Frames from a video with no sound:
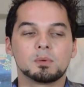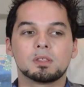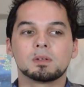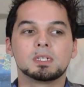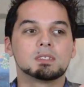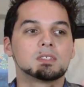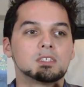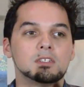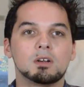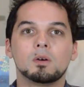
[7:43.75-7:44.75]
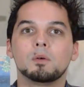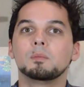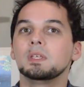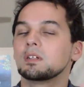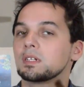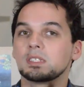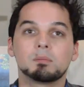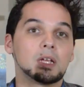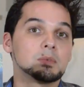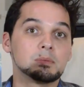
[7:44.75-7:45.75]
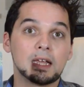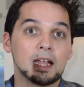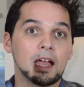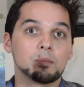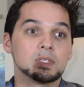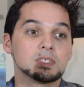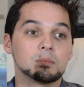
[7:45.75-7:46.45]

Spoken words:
Whether it's, you know, because sometimes that happens.